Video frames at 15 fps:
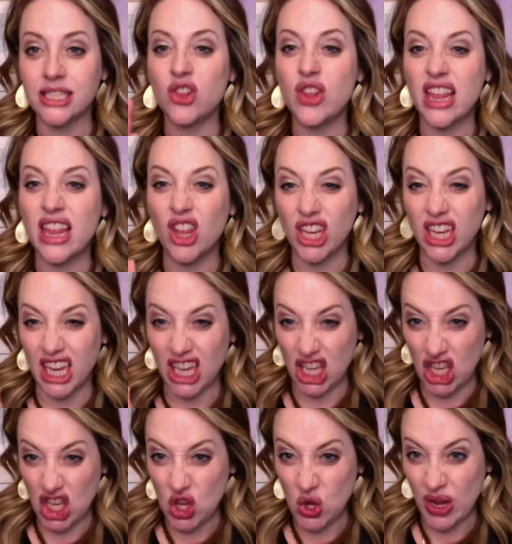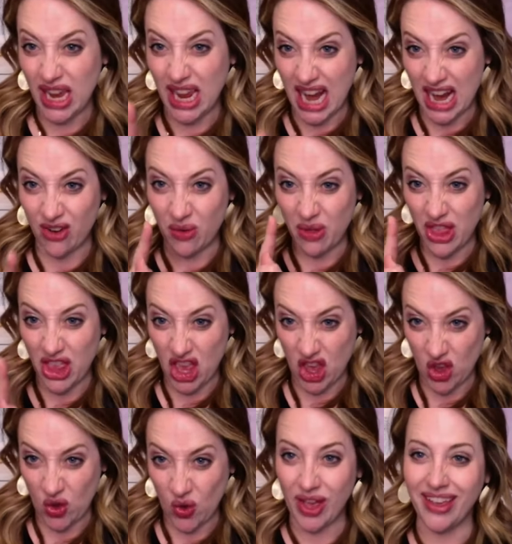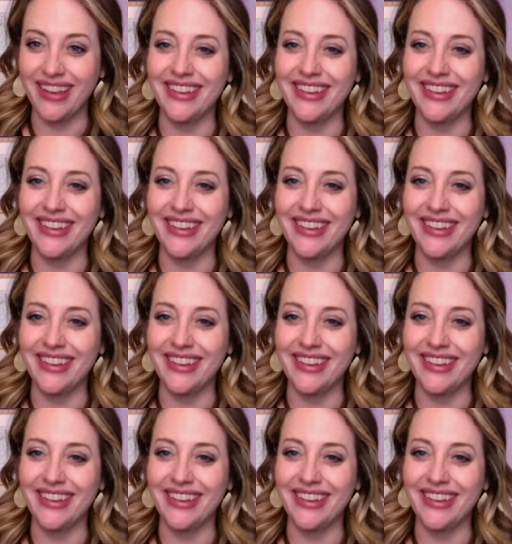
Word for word: So they look at you and get angry with you.